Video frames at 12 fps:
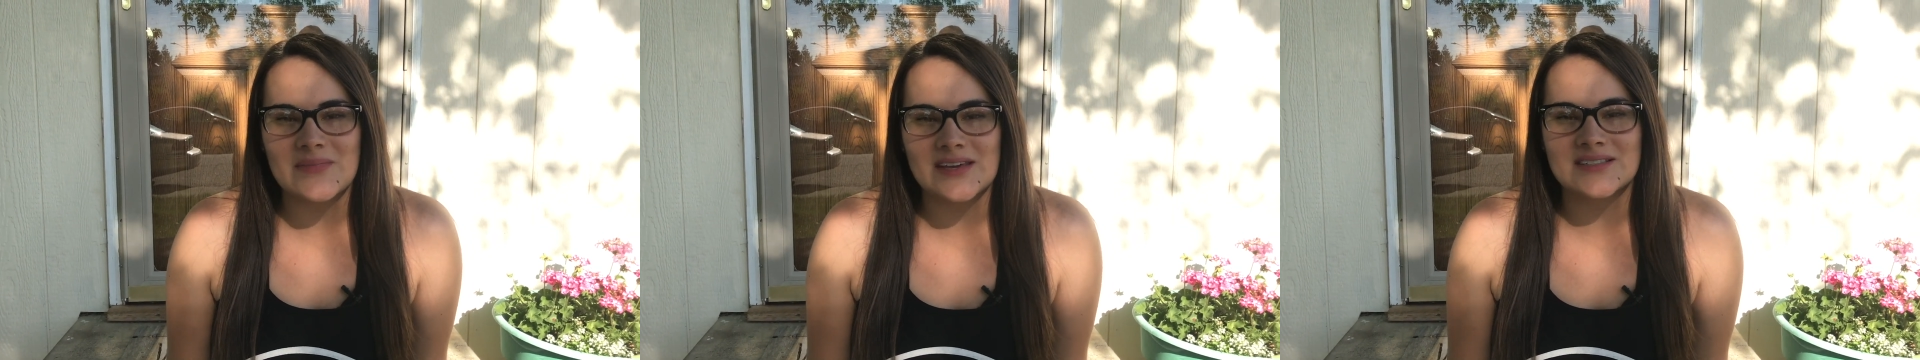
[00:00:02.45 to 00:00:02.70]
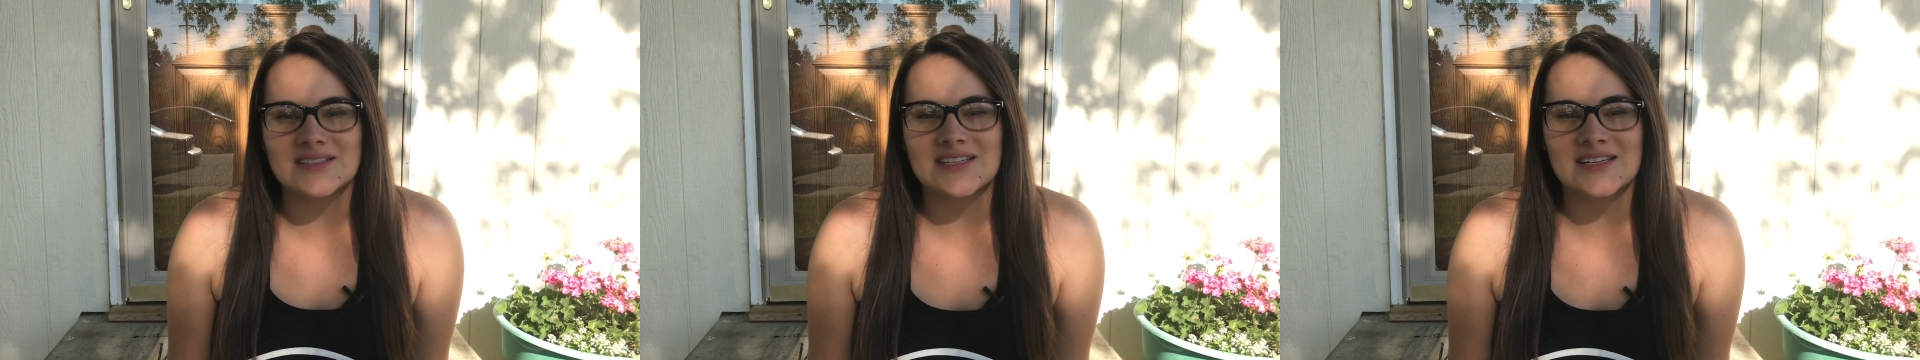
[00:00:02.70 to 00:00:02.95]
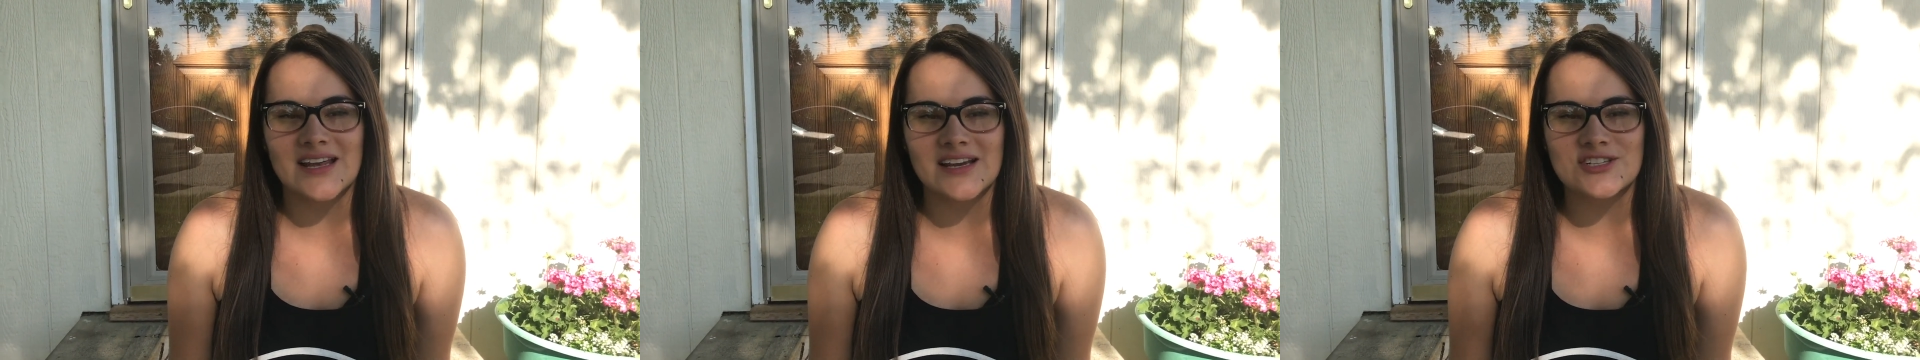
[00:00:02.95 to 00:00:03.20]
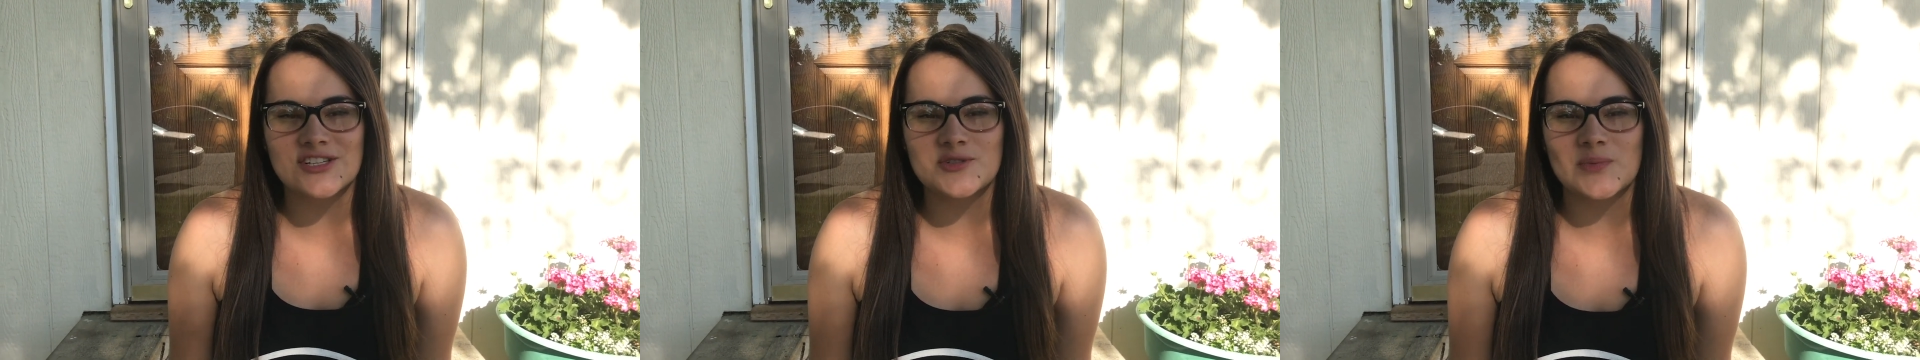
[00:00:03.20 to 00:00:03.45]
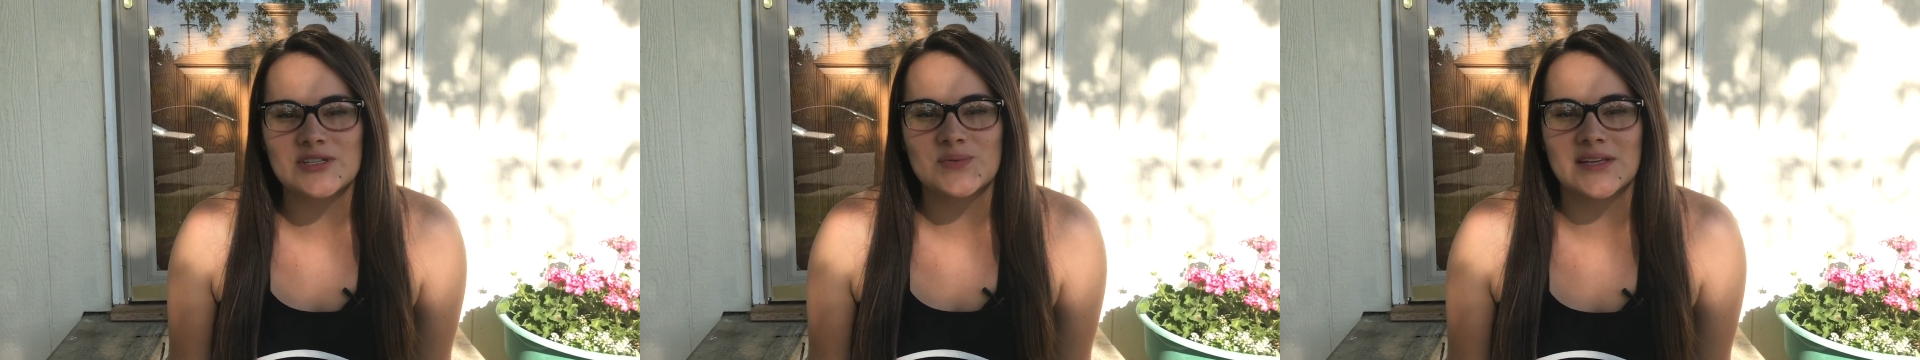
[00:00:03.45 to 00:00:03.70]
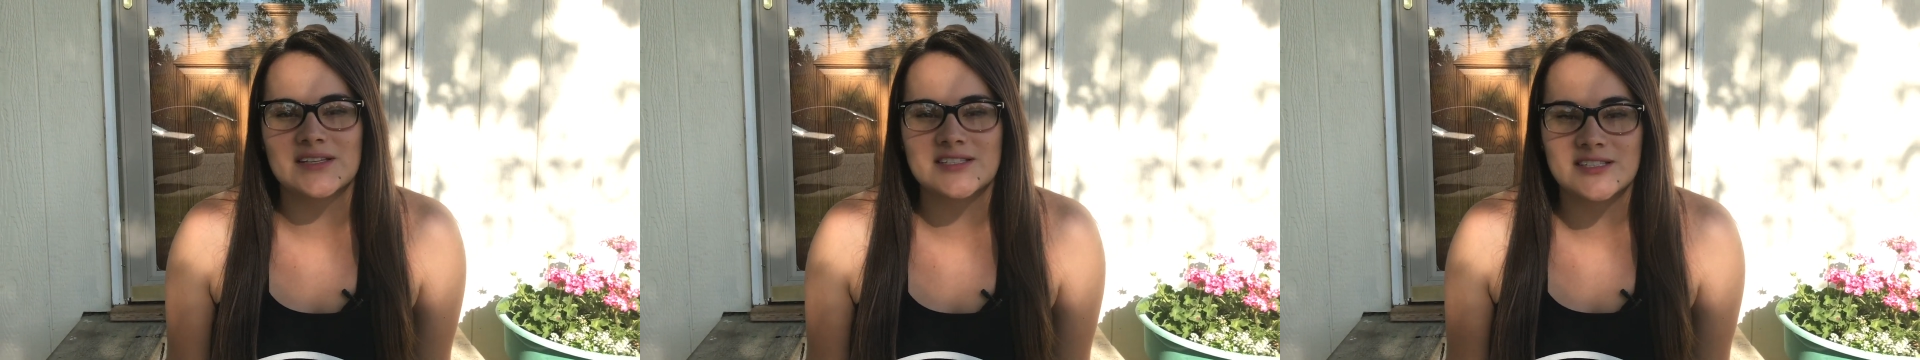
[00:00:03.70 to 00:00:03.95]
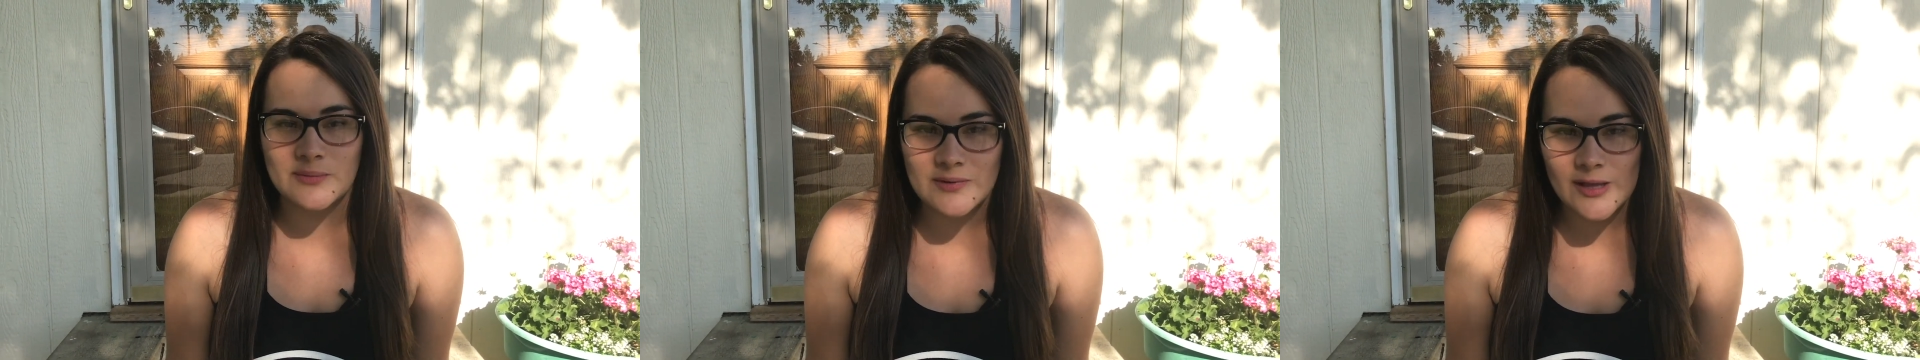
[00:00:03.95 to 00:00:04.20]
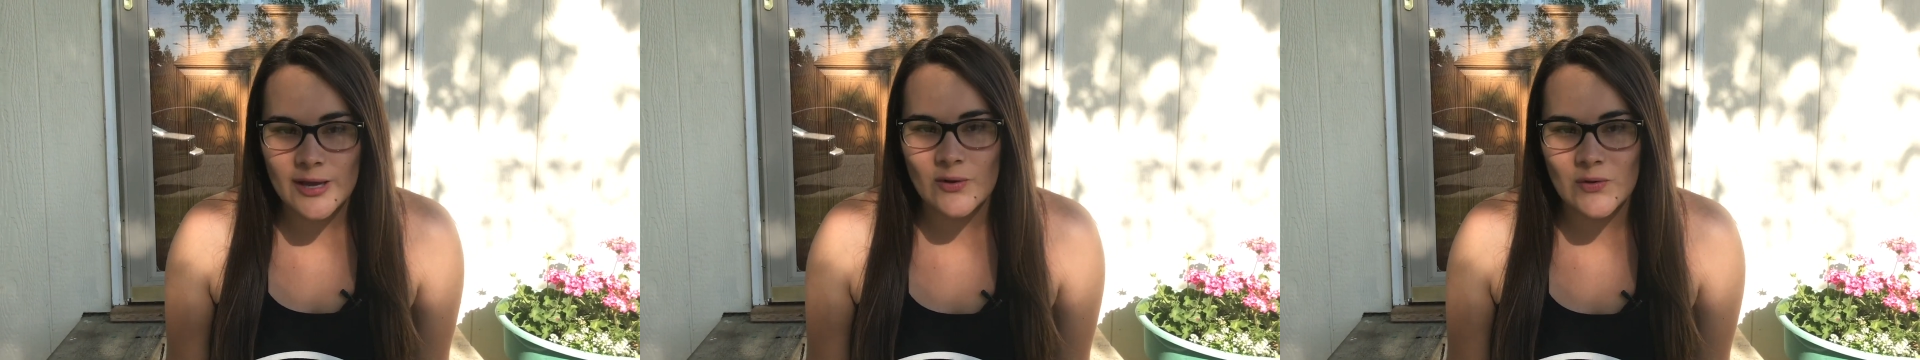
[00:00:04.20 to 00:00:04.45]
makes connections between
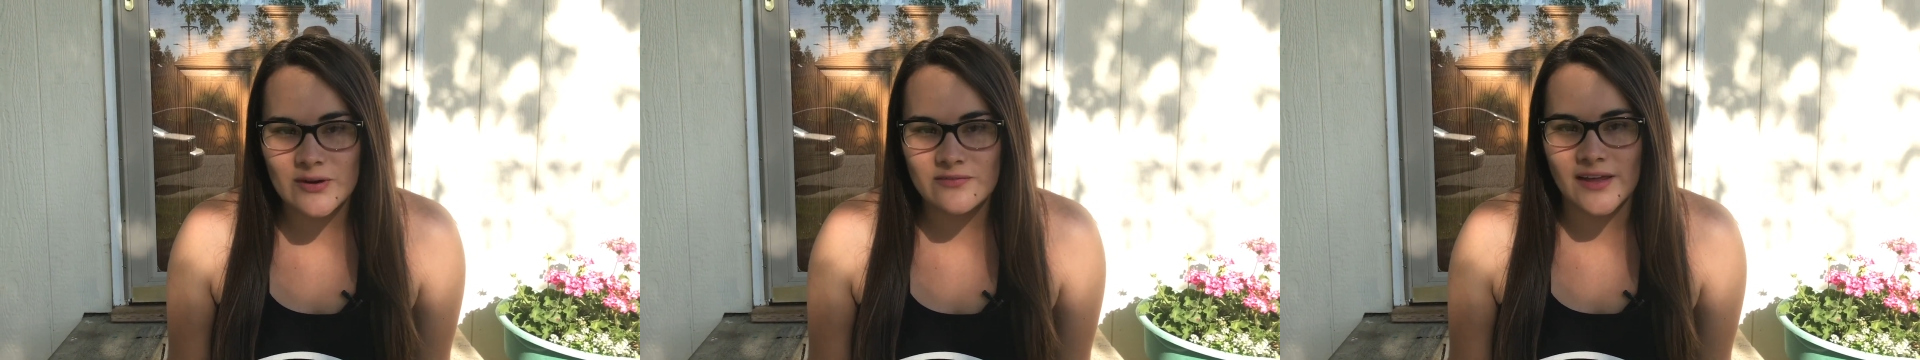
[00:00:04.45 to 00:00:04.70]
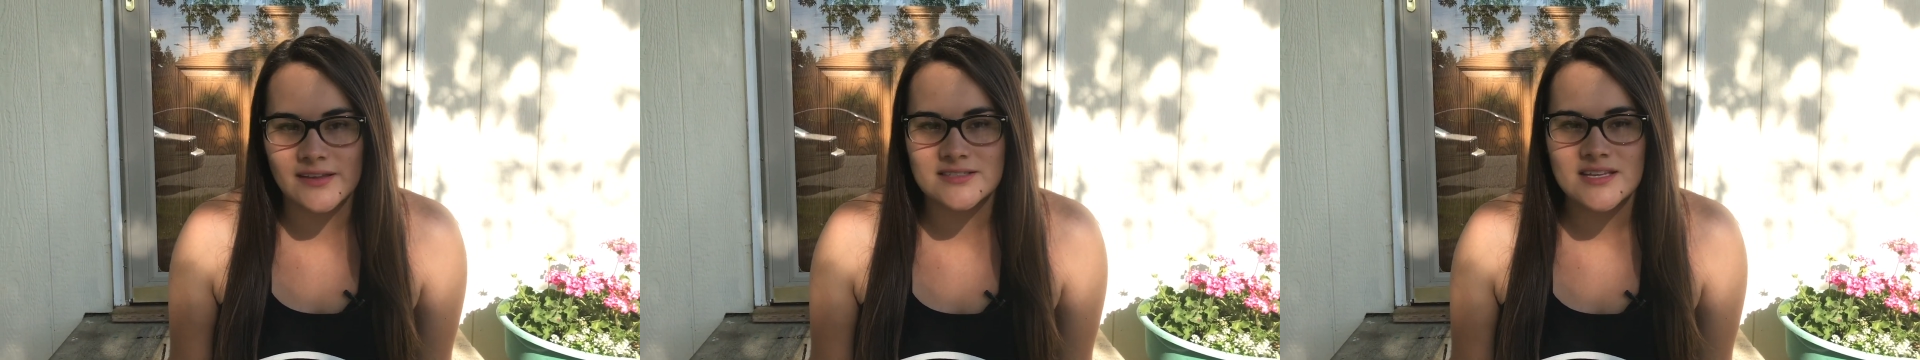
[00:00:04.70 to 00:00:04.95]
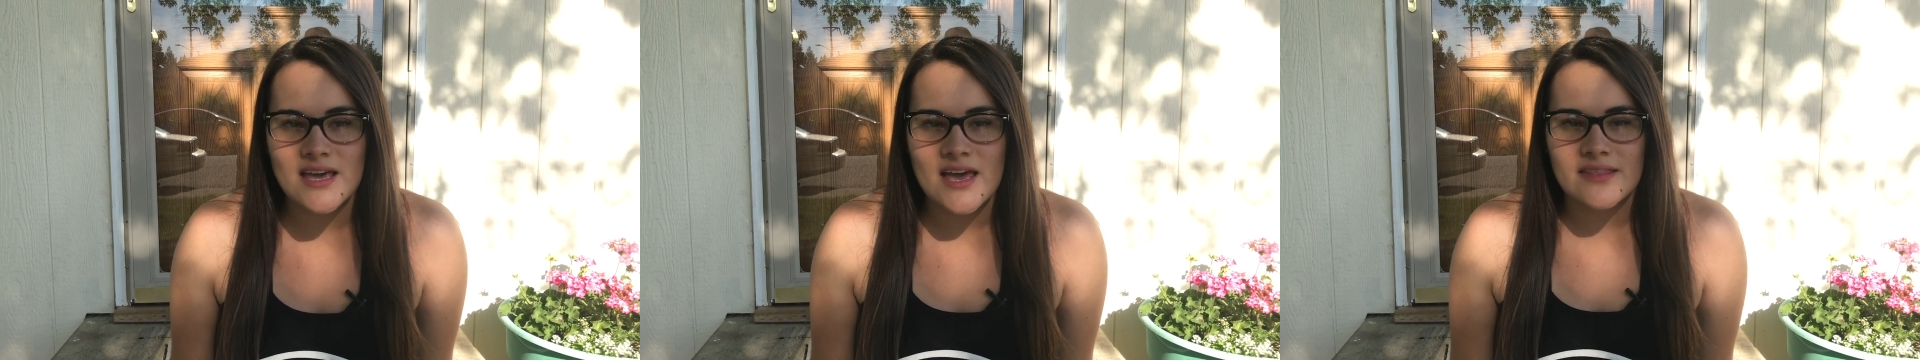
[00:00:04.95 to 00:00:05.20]
stimuli or events